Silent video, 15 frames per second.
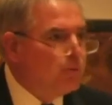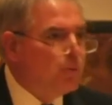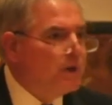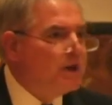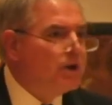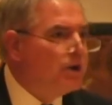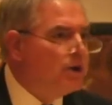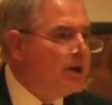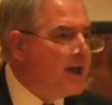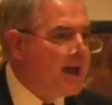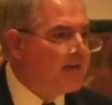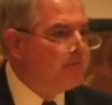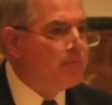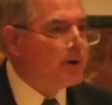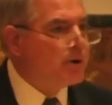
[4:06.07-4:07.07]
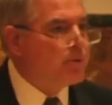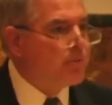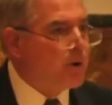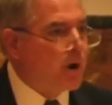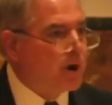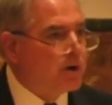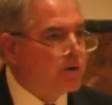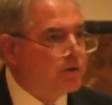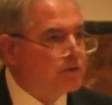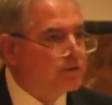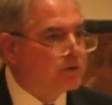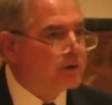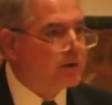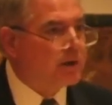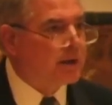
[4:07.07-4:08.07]
We couldn't have better
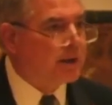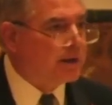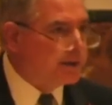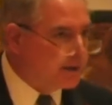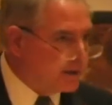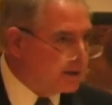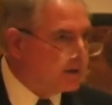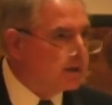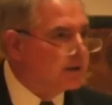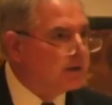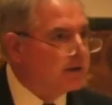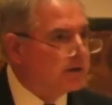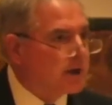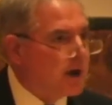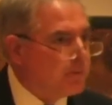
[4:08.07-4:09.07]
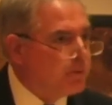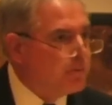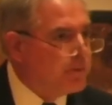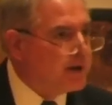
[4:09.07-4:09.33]
partners. And in a couple of